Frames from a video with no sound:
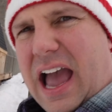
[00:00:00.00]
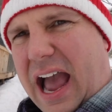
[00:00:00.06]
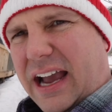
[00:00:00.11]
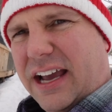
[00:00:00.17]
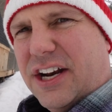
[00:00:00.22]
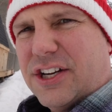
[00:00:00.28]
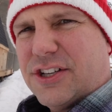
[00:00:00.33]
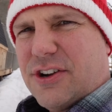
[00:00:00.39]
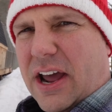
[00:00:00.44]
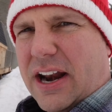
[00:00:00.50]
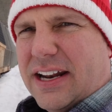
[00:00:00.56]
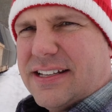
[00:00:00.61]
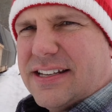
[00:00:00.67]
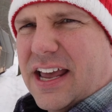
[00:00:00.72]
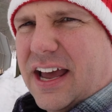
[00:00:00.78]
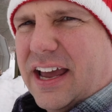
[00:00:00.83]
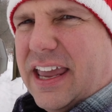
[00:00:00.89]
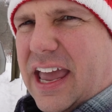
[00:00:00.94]
I'm going to try to
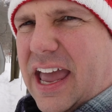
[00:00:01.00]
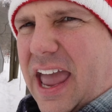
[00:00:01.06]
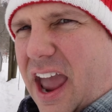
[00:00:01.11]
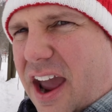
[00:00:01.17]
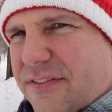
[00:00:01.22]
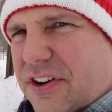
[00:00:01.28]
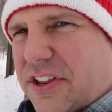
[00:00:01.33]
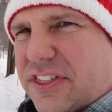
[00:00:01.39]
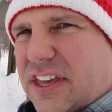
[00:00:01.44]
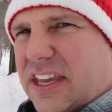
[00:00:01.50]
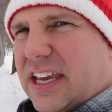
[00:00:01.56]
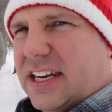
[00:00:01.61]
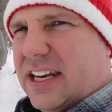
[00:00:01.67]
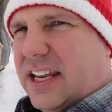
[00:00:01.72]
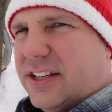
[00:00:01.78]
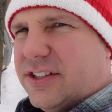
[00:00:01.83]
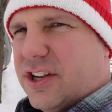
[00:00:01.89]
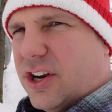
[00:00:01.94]
tell you everything you
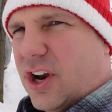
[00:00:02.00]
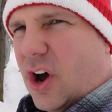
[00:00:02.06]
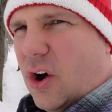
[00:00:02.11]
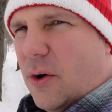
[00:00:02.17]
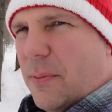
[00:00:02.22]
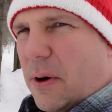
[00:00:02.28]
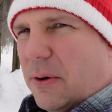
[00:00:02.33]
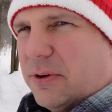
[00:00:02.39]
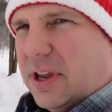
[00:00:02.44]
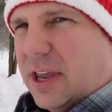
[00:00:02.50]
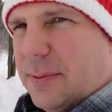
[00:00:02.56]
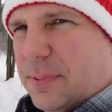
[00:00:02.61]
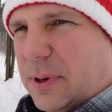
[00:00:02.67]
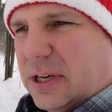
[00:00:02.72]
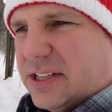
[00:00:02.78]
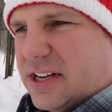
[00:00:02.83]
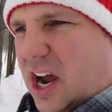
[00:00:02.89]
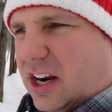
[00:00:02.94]
need to know about
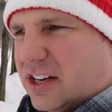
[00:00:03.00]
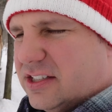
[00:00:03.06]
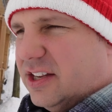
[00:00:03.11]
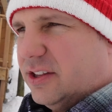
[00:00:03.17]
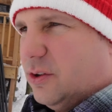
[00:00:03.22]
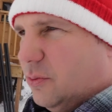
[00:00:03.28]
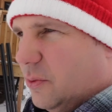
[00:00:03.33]
keeping ducks in the